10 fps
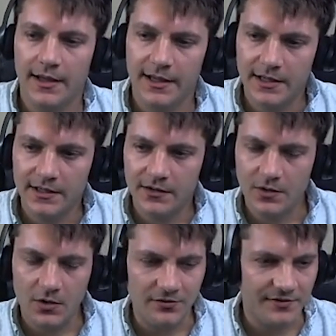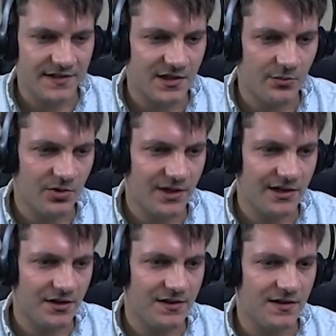And hopefully at some point
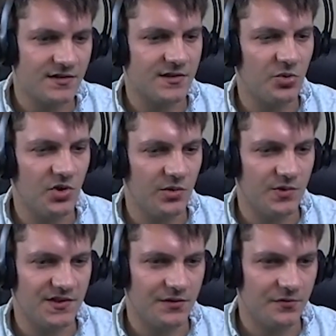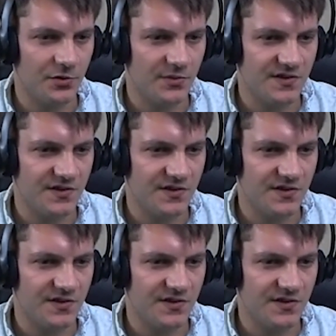I'll get this deployed with Terraform